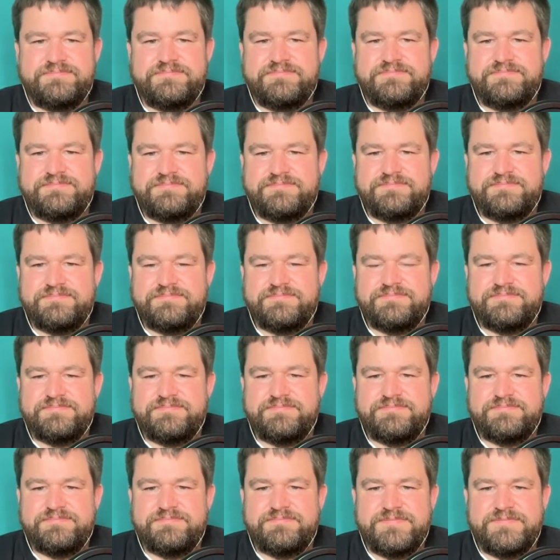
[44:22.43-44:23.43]

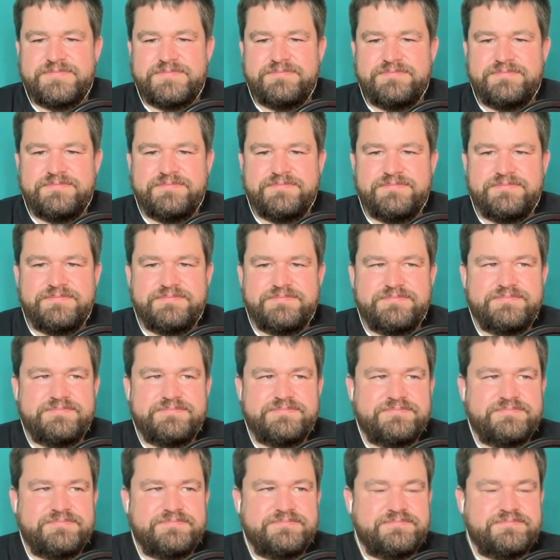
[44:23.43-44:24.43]

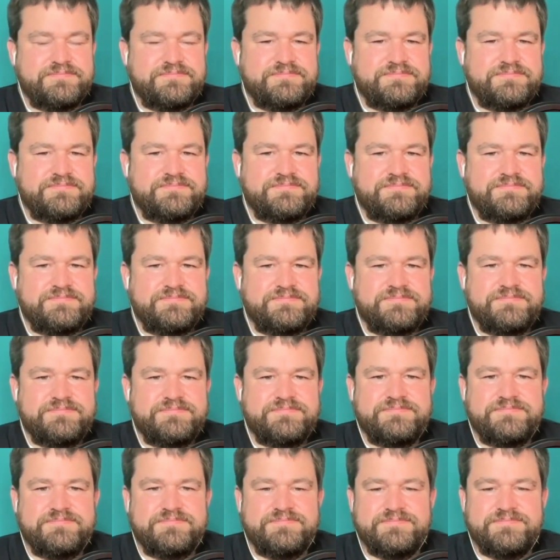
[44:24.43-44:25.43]

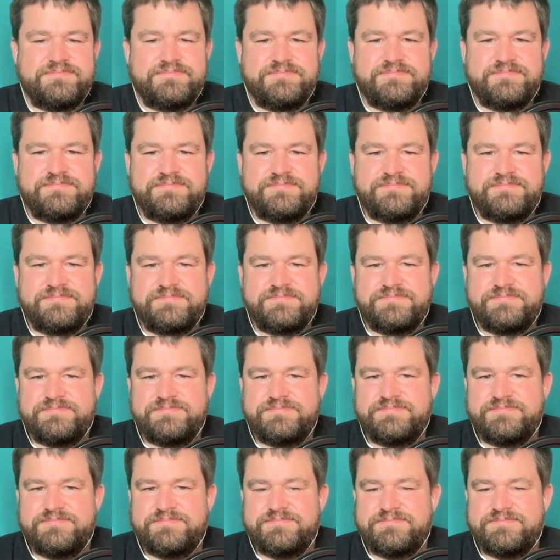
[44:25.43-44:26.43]

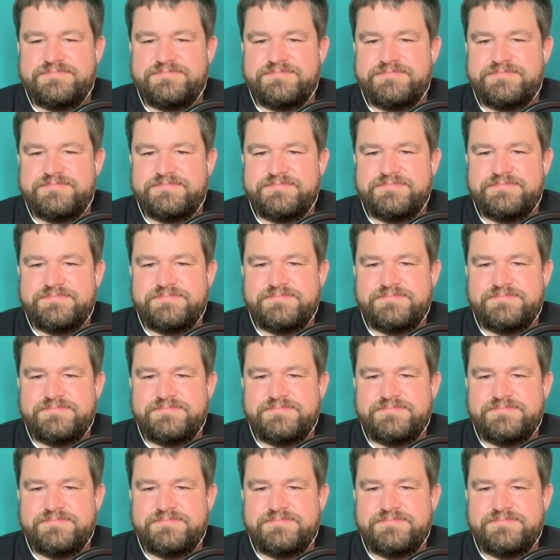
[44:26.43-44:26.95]
This person isn't speaking.